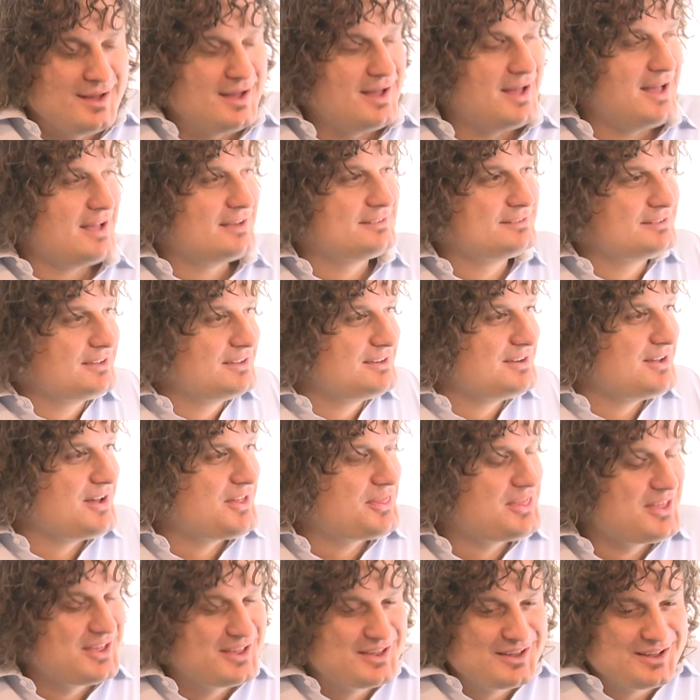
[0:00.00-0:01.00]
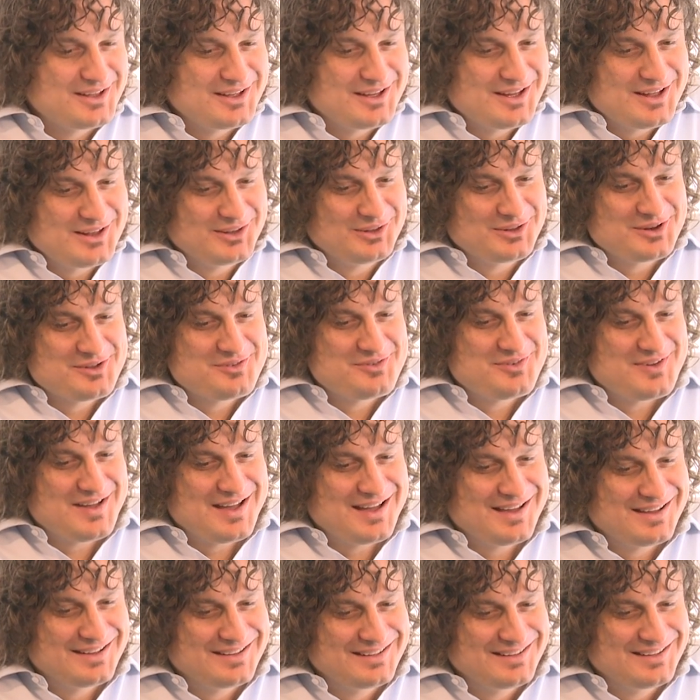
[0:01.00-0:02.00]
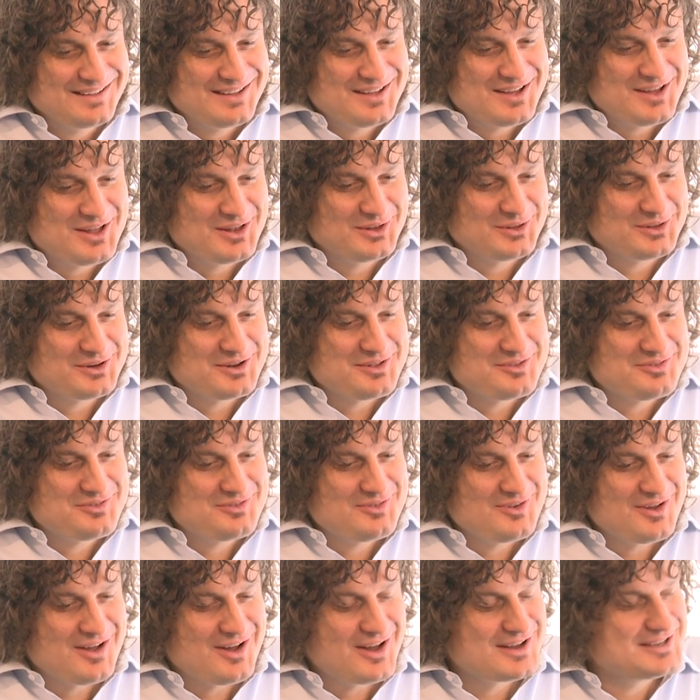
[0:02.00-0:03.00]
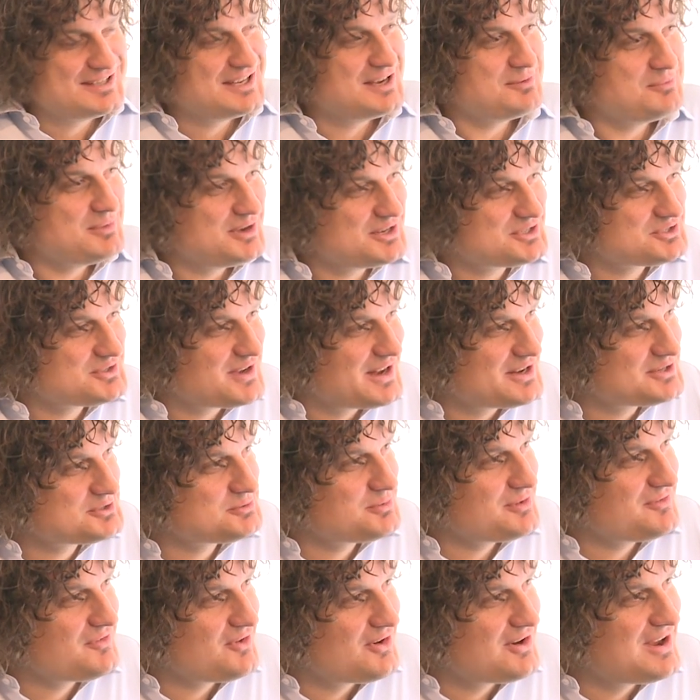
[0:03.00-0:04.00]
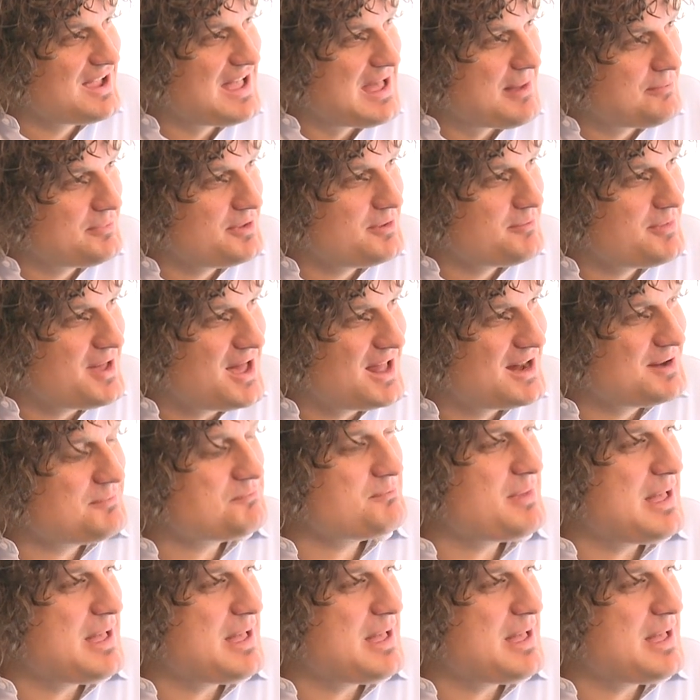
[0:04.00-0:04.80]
Excellent. I think a lot of IT administrators will be very happy about it.